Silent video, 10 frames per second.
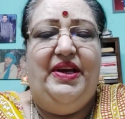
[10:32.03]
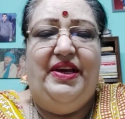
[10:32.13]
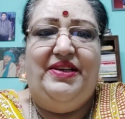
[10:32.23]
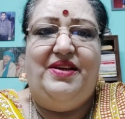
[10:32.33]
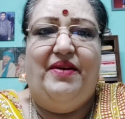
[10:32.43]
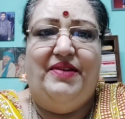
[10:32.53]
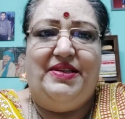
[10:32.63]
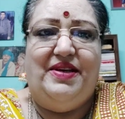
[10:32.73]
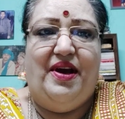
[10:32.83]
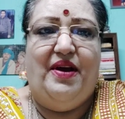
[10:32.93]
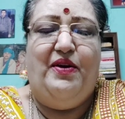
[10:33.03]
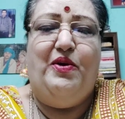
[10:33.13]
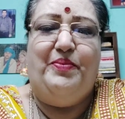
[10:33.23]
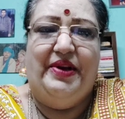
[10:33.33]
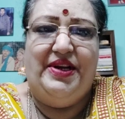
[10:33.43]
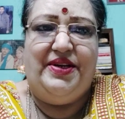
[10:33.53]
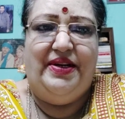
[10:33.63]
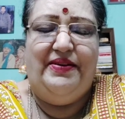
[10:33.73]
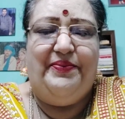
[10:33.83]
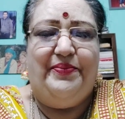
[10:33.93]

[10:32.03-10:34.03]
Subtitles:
Vasya Upanishad.